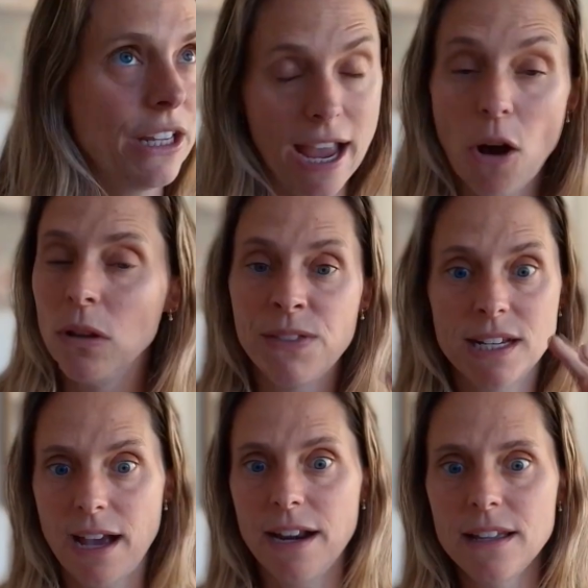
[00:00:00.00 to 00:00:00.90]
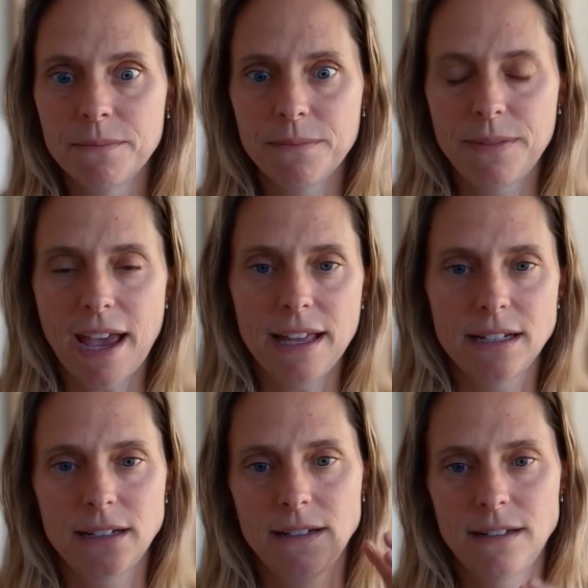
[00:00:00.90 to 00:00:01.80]
all of the data that
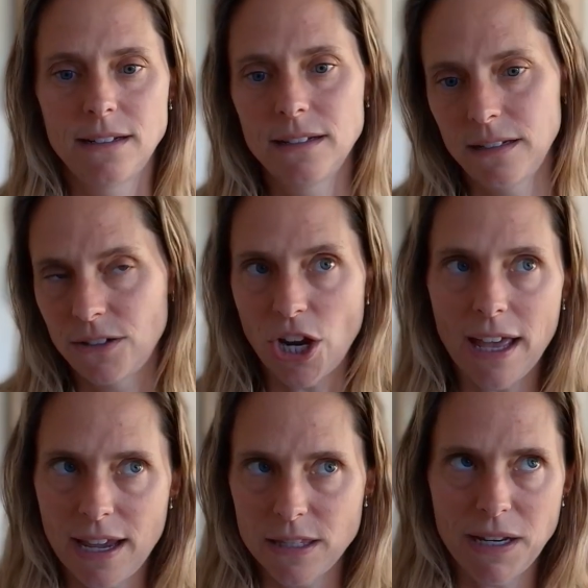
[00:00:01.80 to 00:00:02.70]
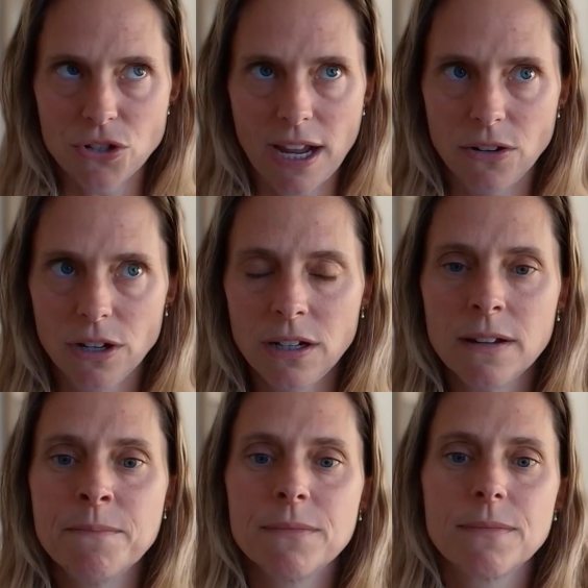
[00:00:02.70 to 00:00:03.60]
chat has been trained on,
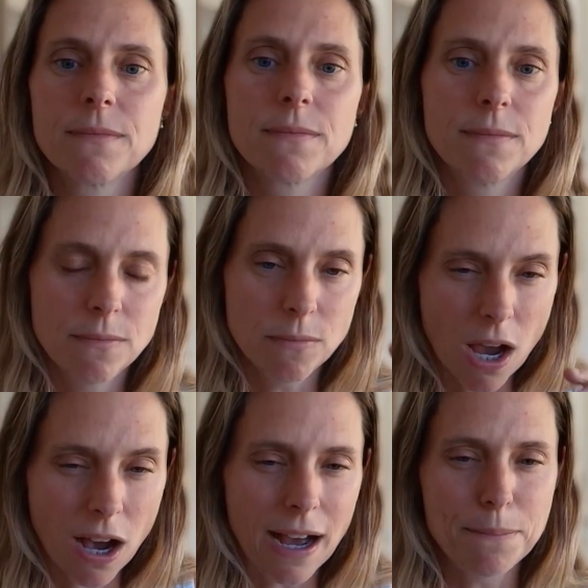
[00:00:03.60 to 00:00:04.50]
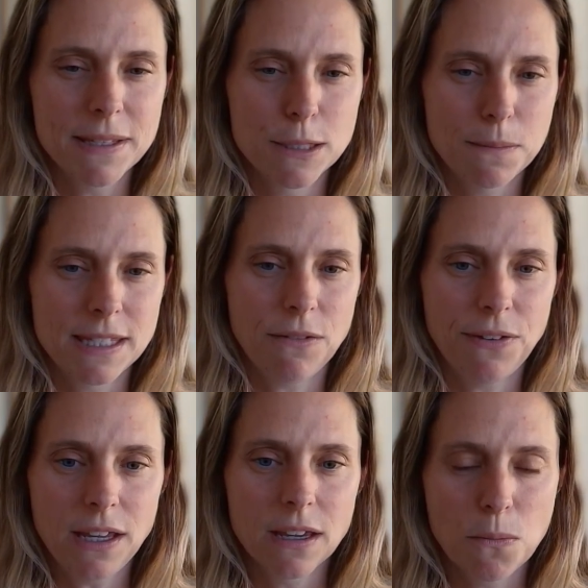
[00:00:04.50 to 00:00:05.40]
hyper
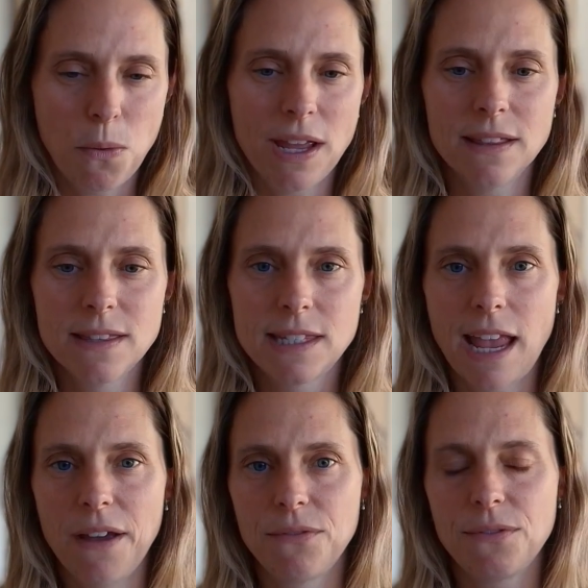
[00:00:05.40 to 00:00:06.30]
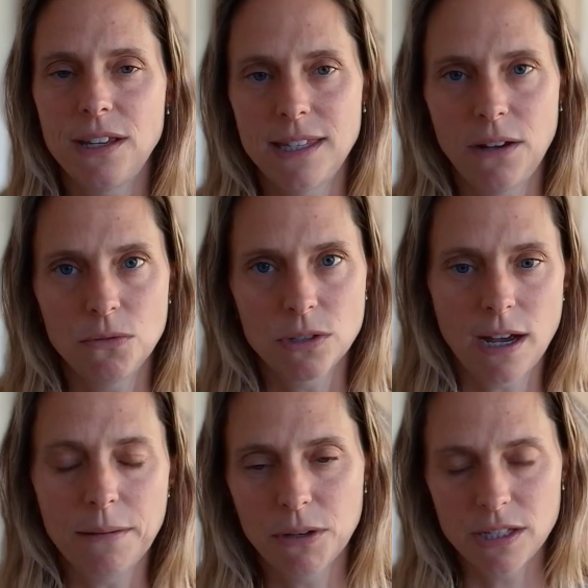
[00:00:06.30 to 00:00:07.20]
specific wins every single
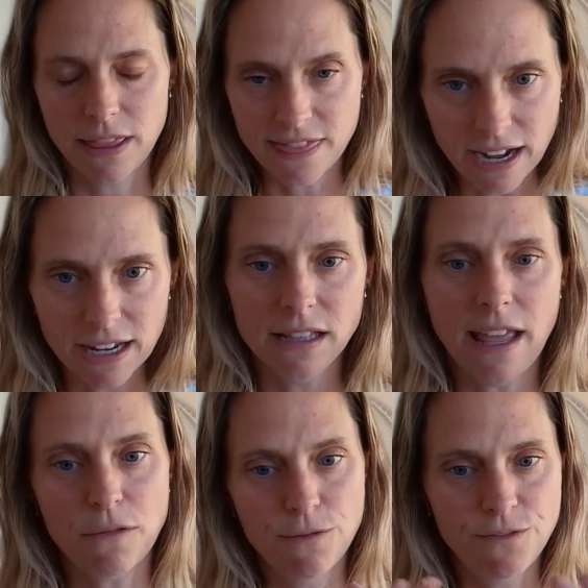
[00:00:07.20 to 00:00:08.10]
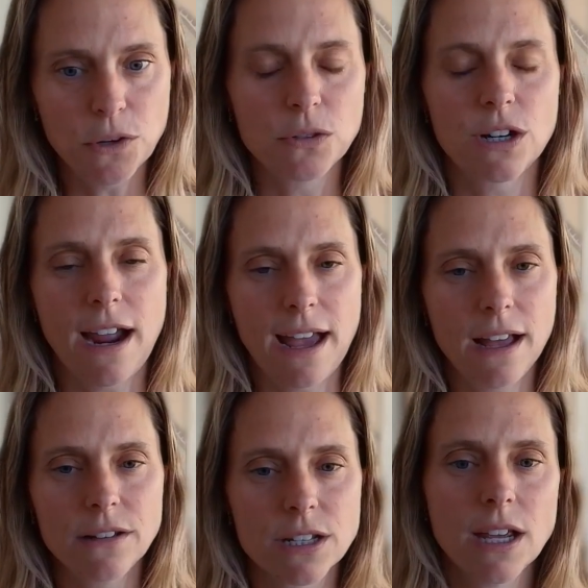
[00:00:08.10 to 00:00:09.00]
time because then it can like filter
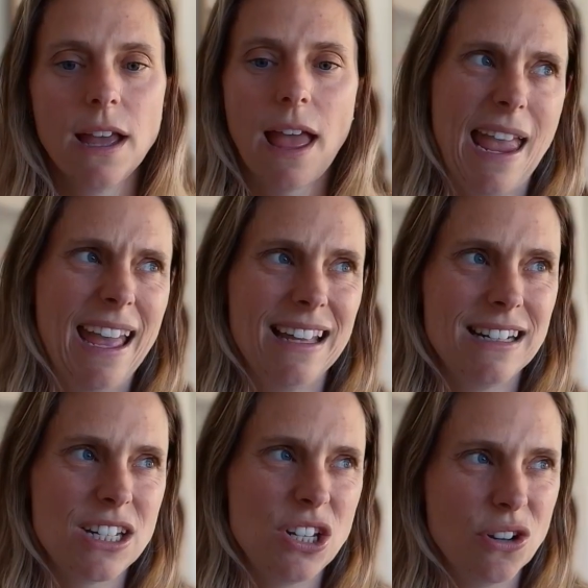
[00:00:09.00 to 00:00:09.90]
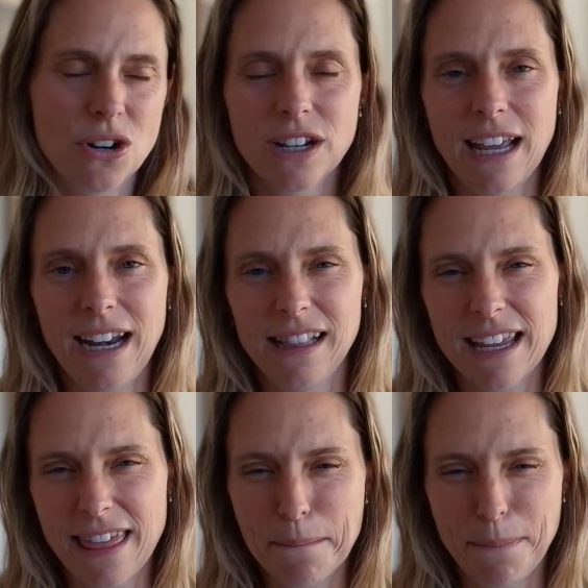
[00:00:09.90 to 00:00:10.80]
out and you're not getting like
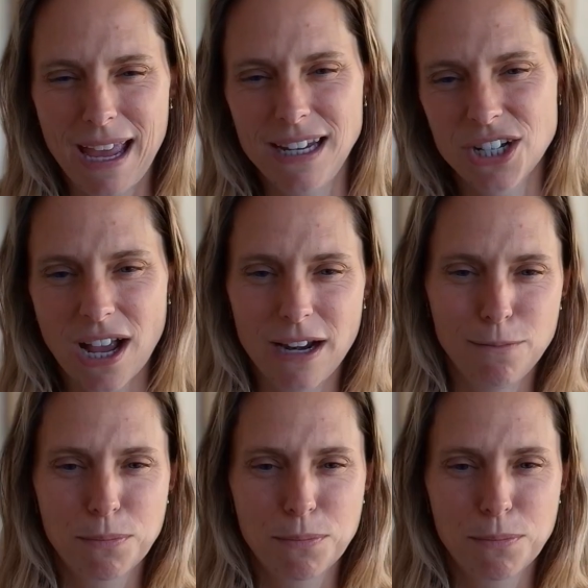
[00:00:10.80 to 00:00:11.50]
that beige kind of